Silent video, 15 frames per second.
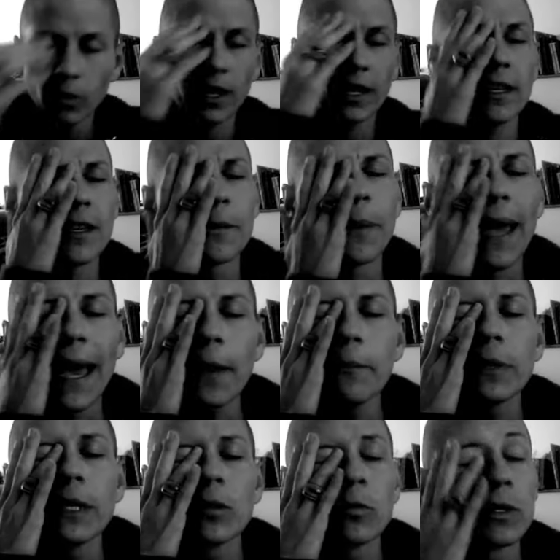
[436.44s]
what ended up
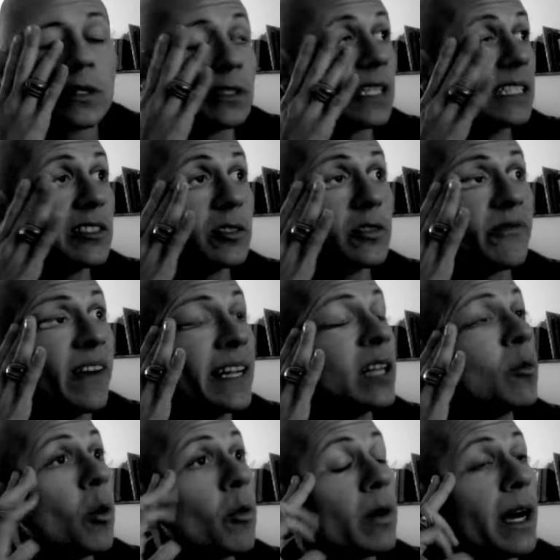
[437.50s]
happening was I just
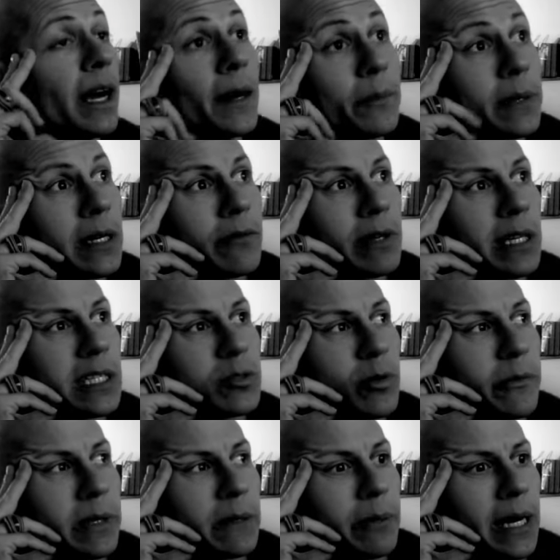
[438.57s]
finally woke up and I realized
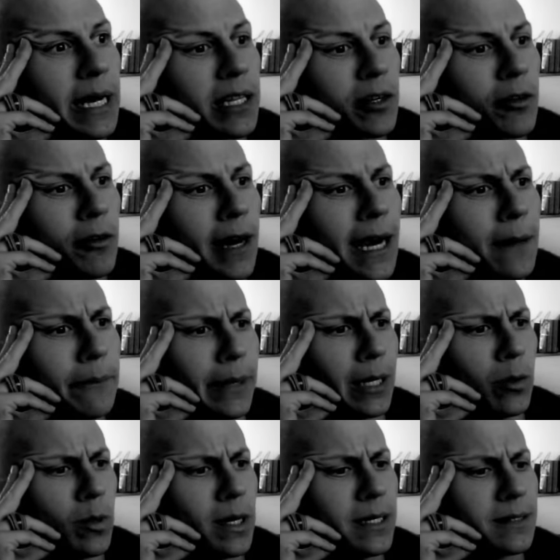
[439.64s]
what a big pile of crap
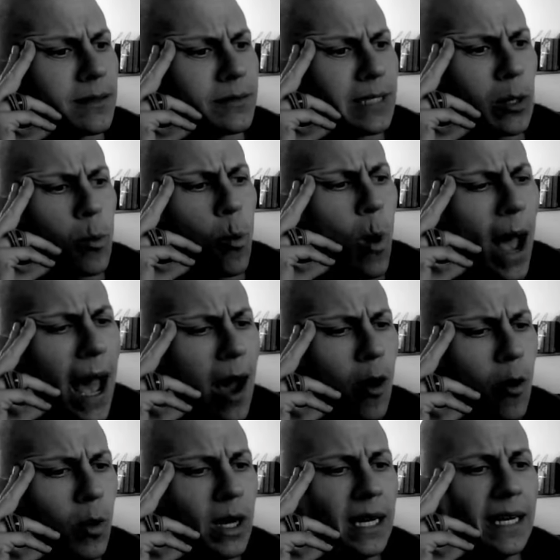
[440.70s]
I was. I was like,
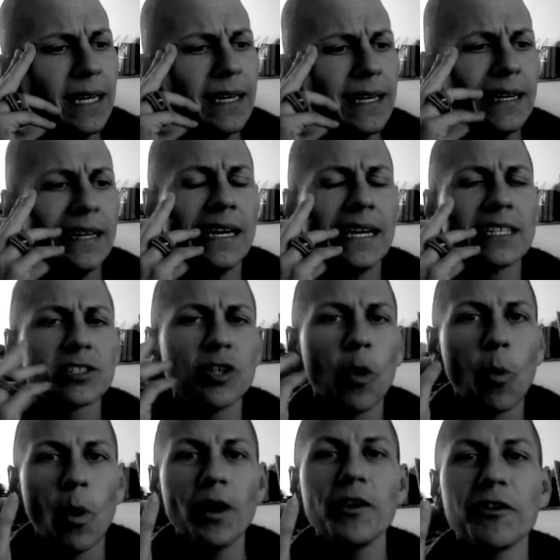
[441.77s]
wow, it's no
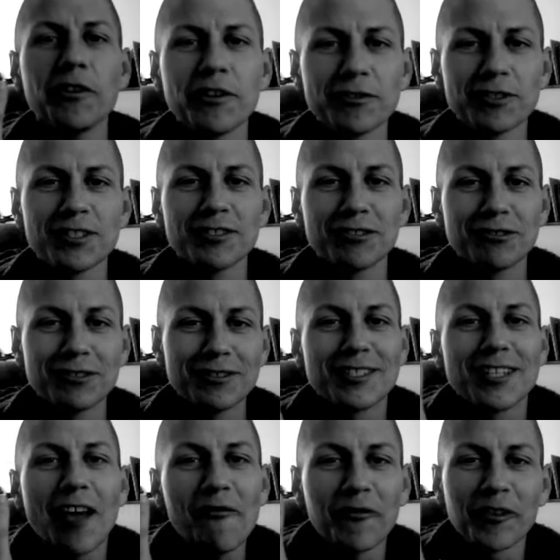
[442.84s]
wonder you're
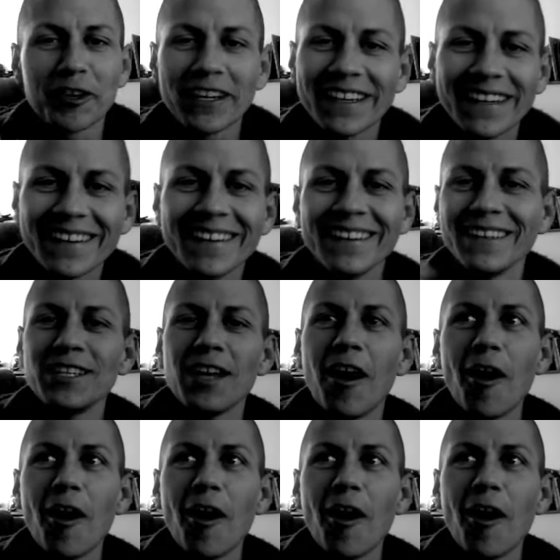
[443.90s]
suffering.